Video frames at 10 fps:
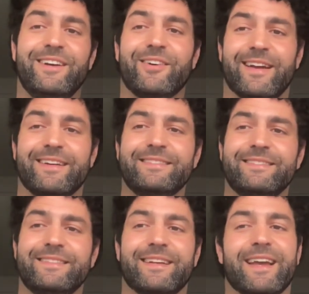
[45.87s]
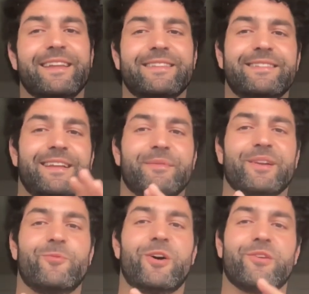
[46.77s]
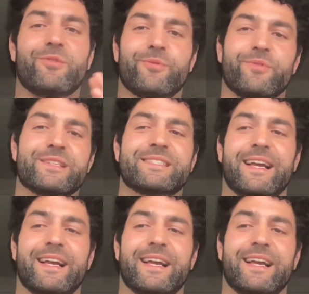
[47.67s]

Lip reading: Okay? And again, I'm going to walk you through this